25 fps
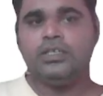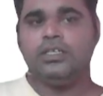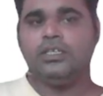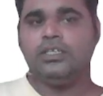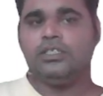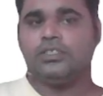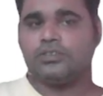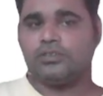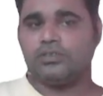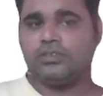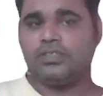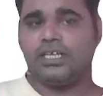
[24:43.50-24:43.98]

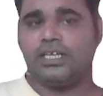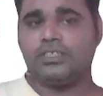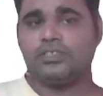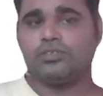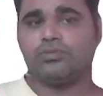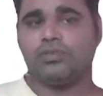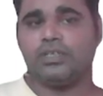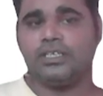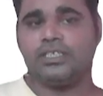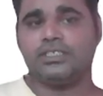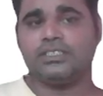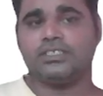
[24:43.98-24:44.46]
So that's
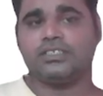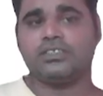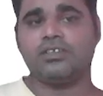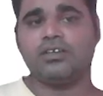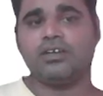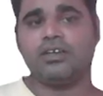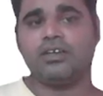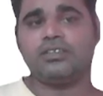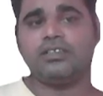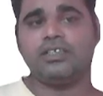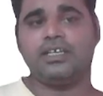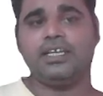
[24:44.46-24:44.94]
why it is called
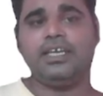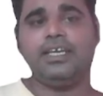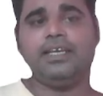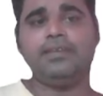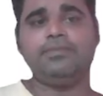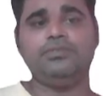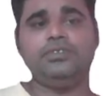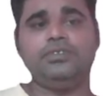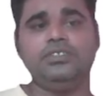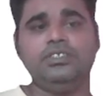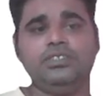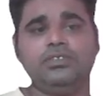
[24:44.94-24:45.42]
as the
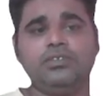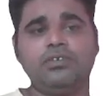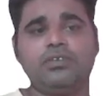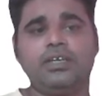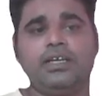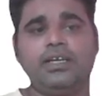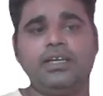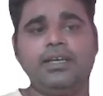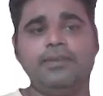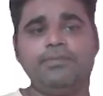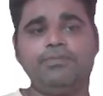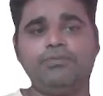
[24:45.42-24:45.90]
F0,
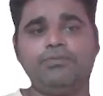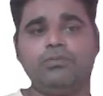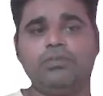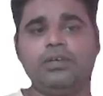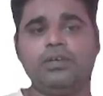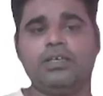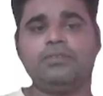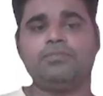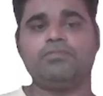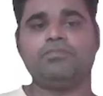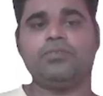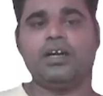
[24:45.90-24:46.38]

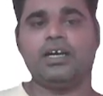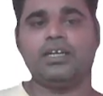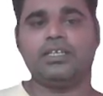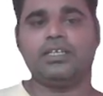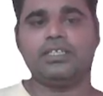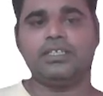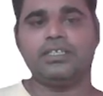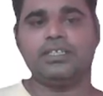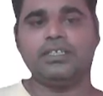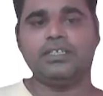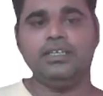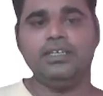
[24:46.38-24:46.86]
F1
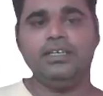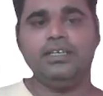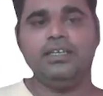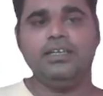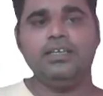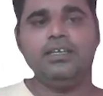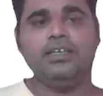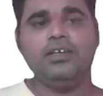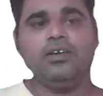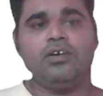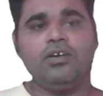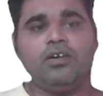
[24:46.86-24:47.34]
particle,
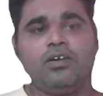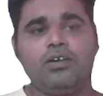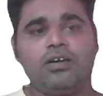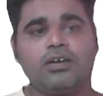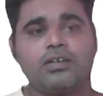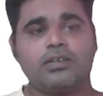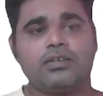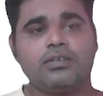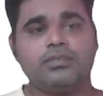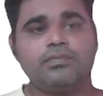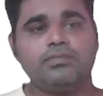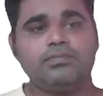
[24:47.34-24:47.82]

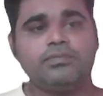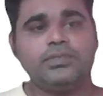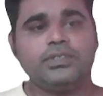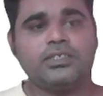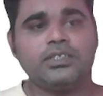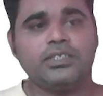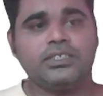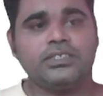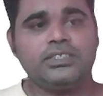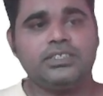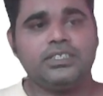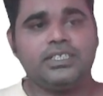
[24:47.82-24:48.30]
or
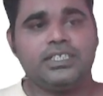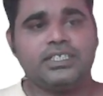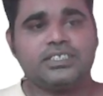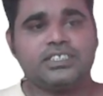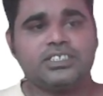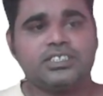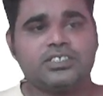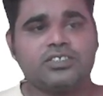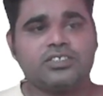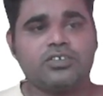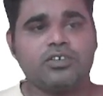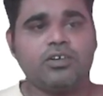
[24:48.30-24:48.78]
because a
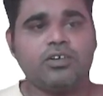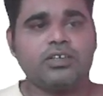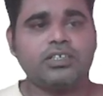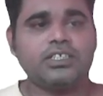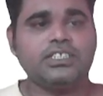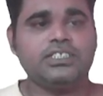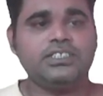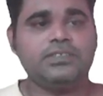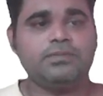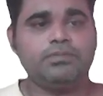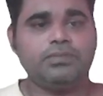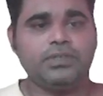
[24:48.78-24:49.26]
stalk
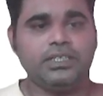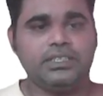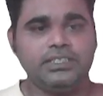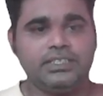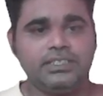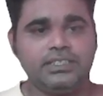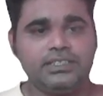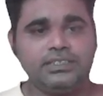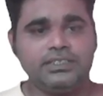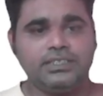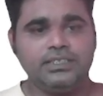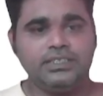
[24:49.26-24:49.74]
is
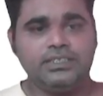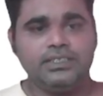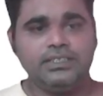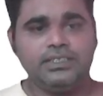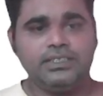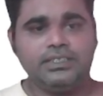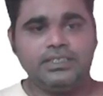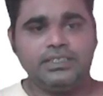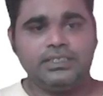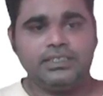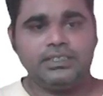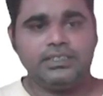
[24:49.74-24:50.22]
present,
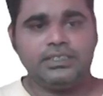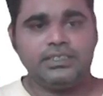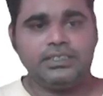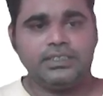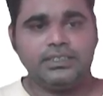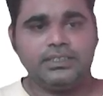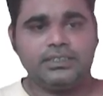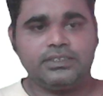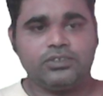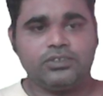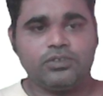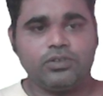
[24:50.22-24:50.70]

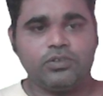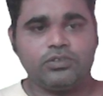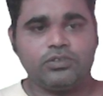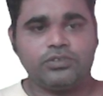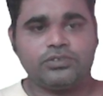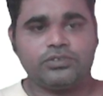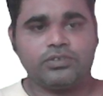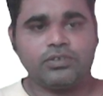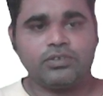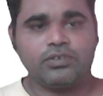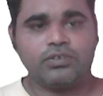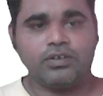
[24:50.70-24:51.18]
it is
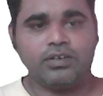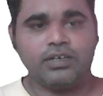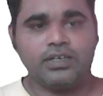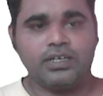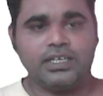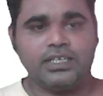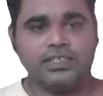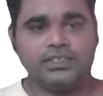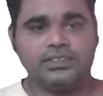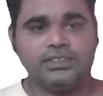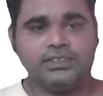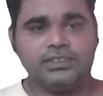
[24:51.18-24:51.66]
also called
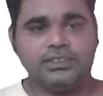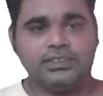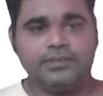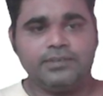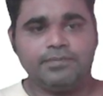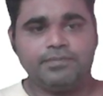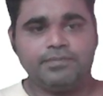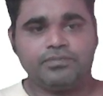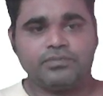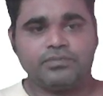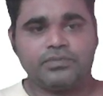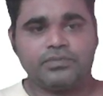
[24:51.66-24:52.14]
as
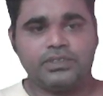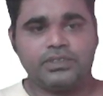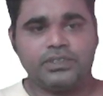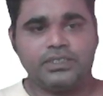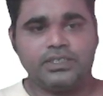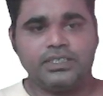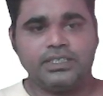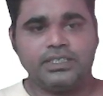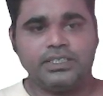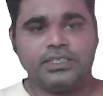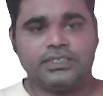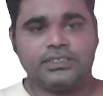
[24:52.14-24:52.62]

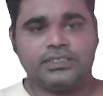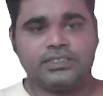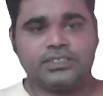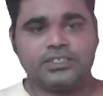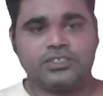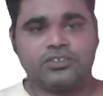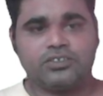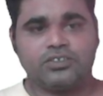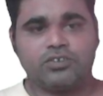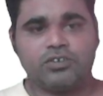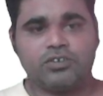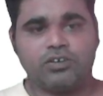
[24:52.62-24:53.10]
a
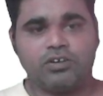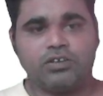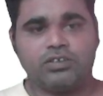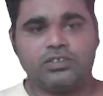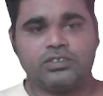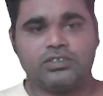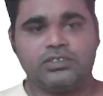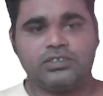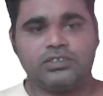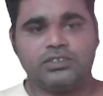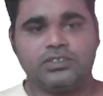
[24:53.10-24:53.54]
stalked